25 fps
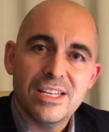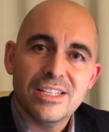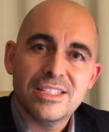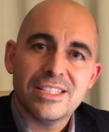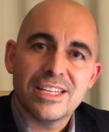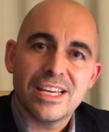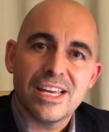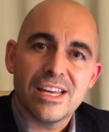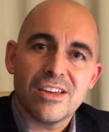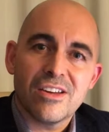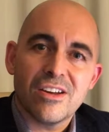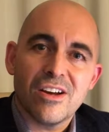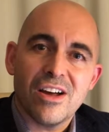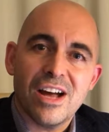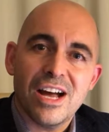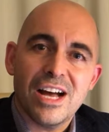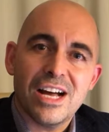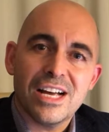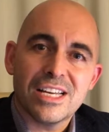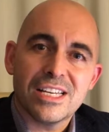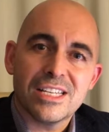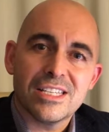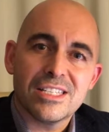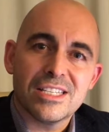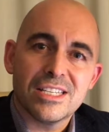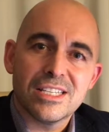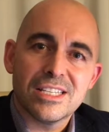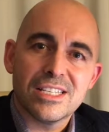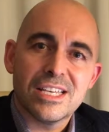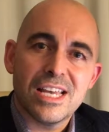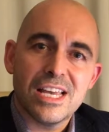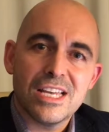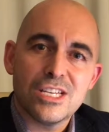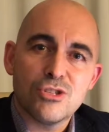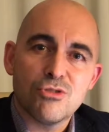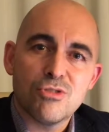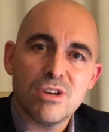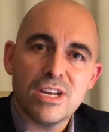to get your highest
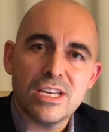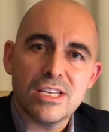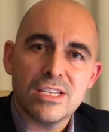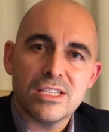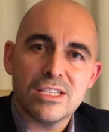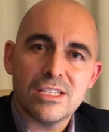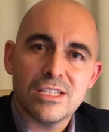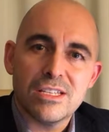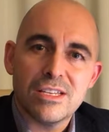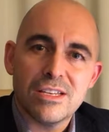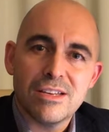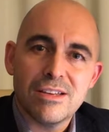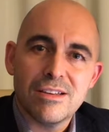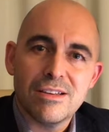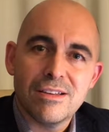success rates?